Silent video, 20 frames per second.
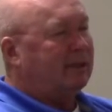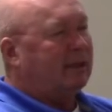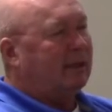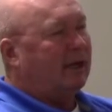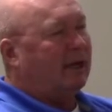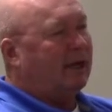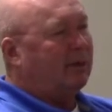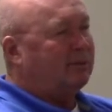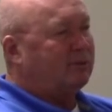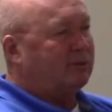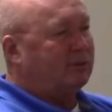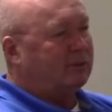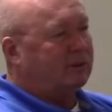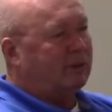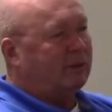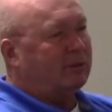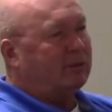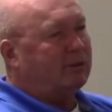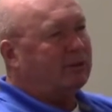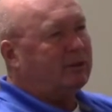Optional is
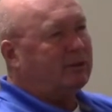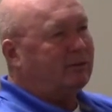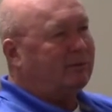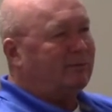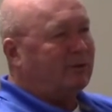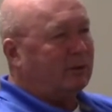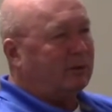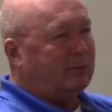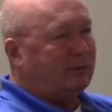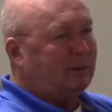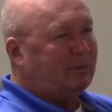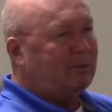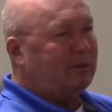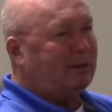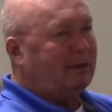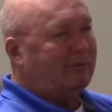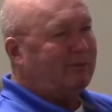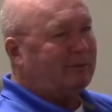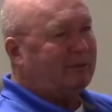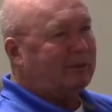only 2, if y'all remember
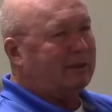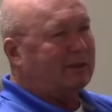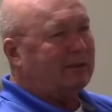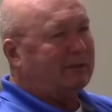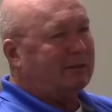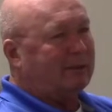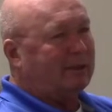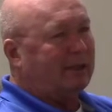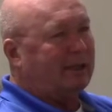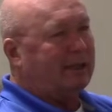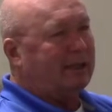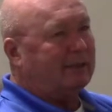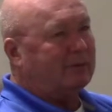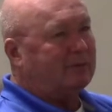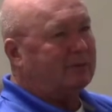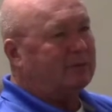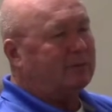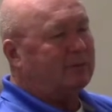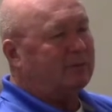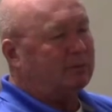that from the other class.
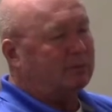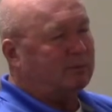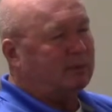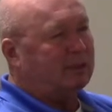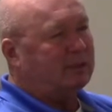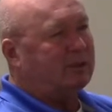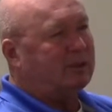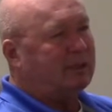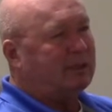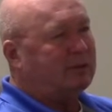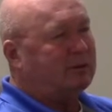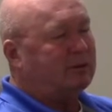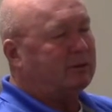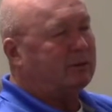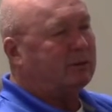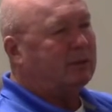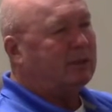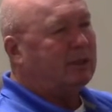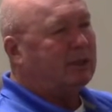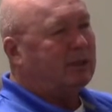It was much
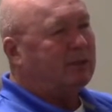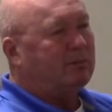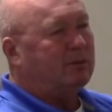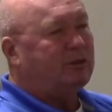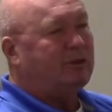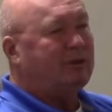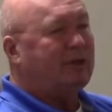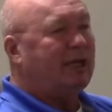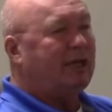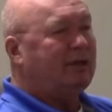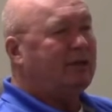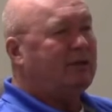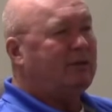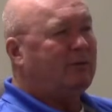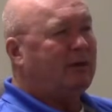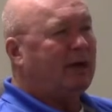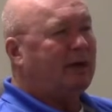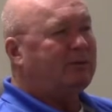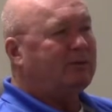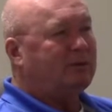easier. But you can't
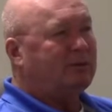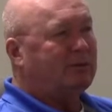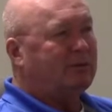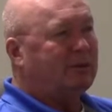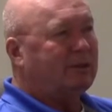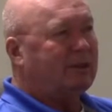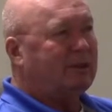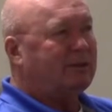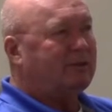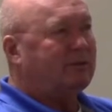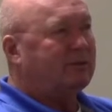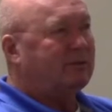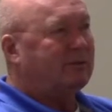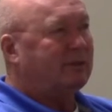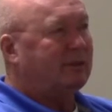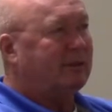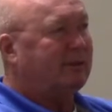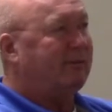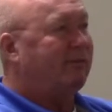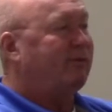do optional unless,
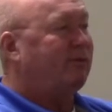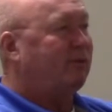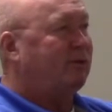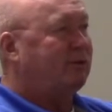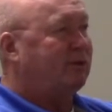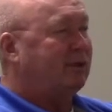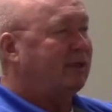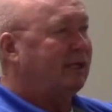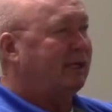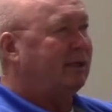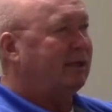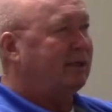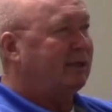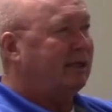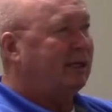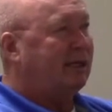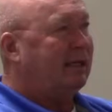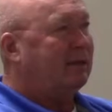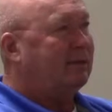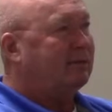as far as taking the
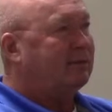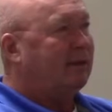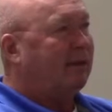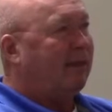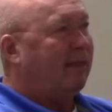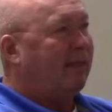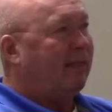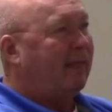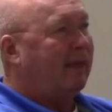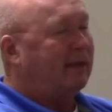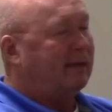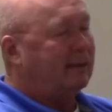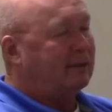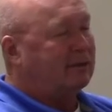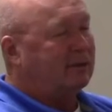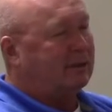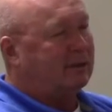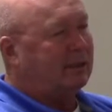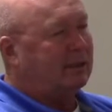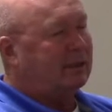test, unless
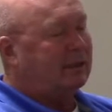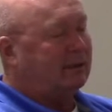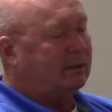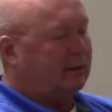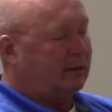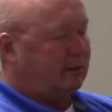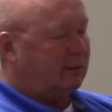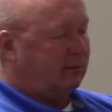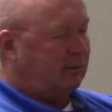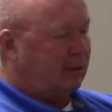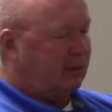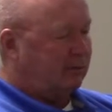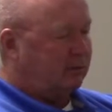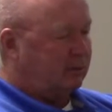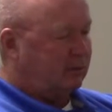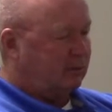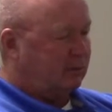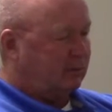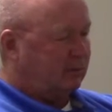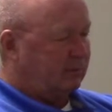they tell you can do
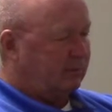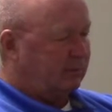optional.